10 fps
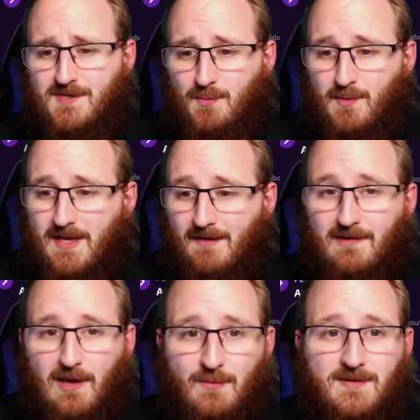We have
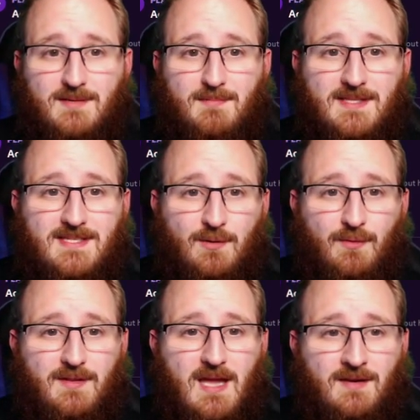loaned him until
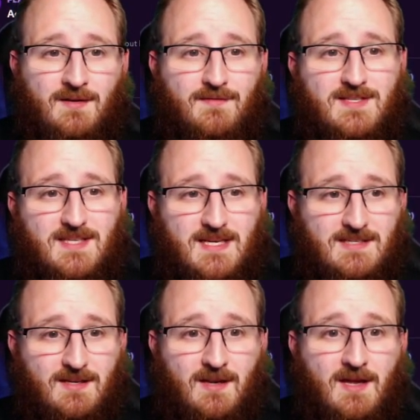the end of the
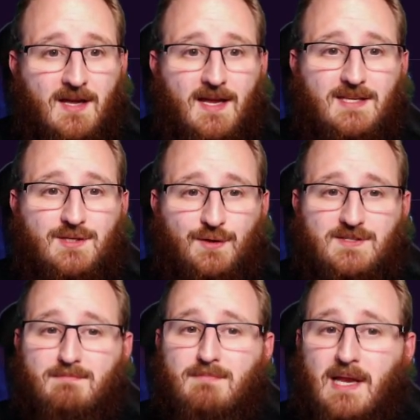season. He's cost
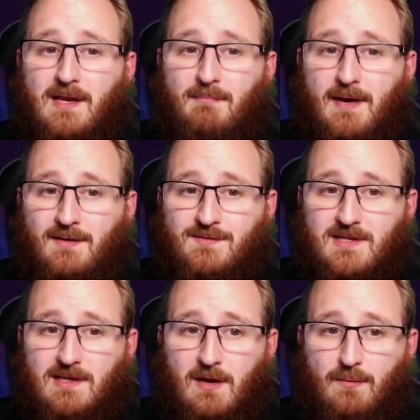£1 million to
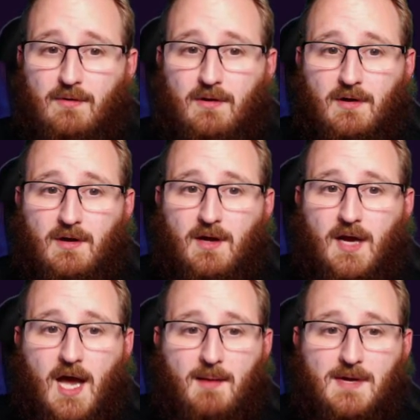loan.
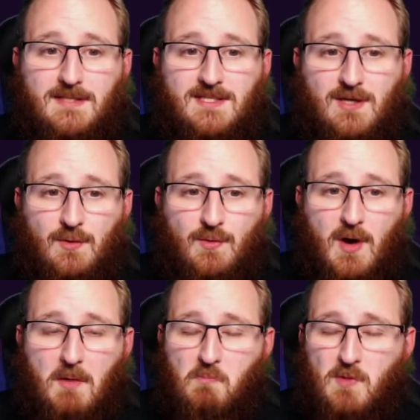So
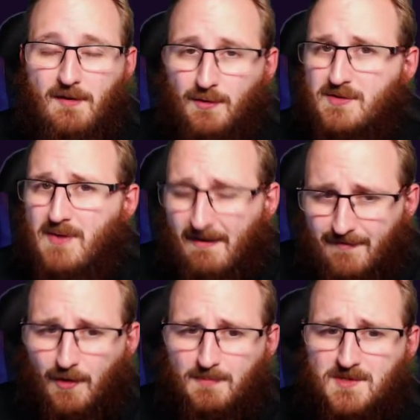we also have the
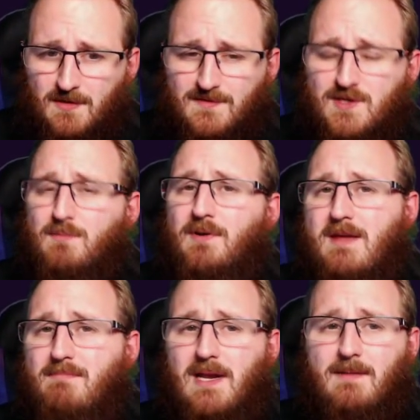option of
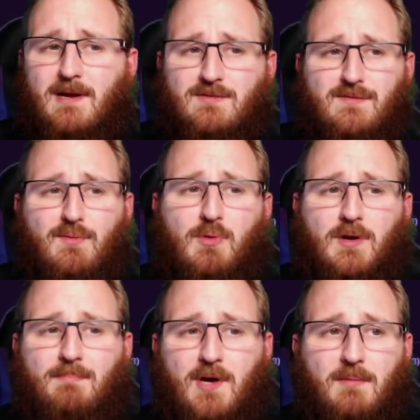£2.8 million if we want to
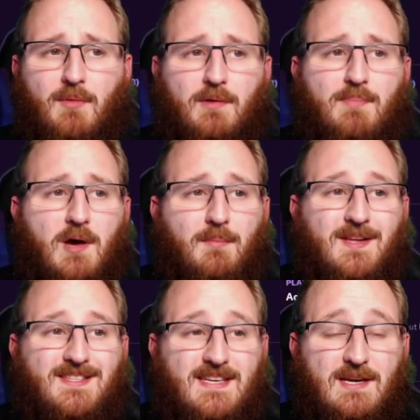buy him on a
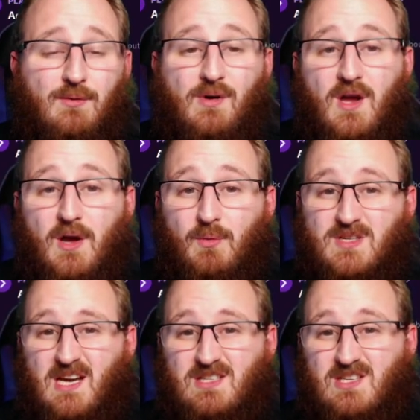permanent deal, which
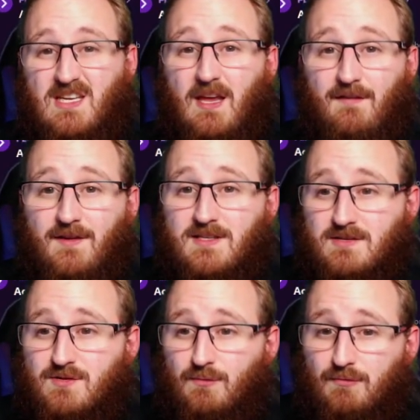actually, if he
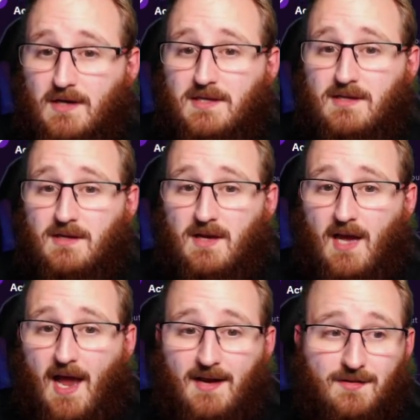does all right,
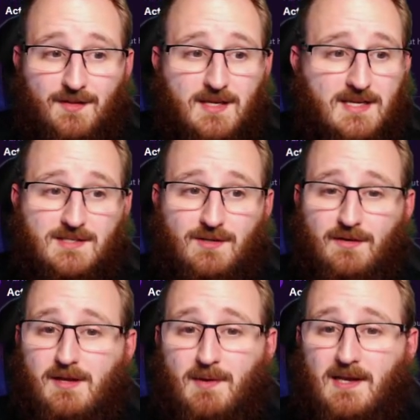and I think he's got
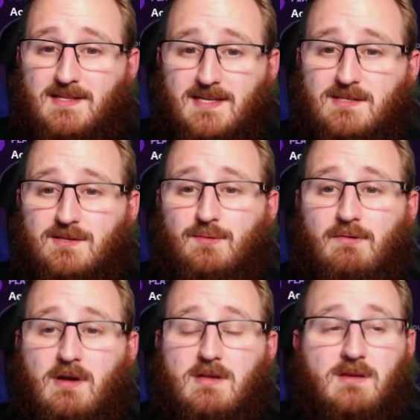the ability to do all
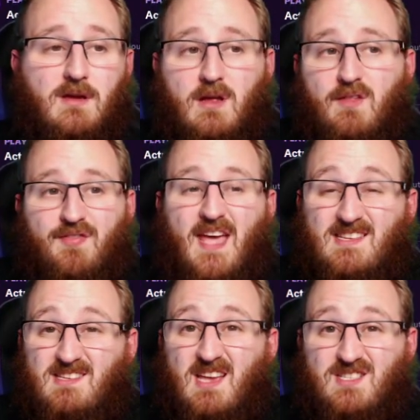right,
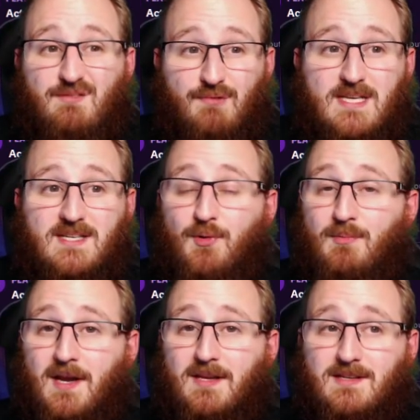that's actually reasonable
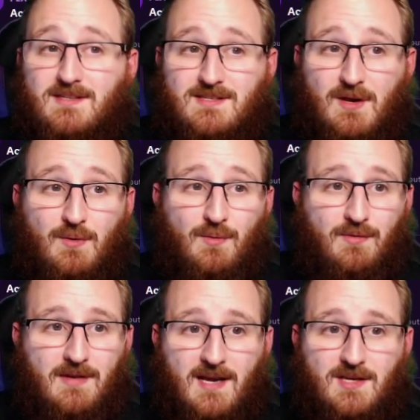money. So
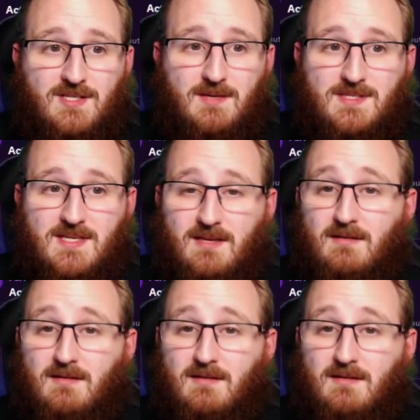Nakajima's in.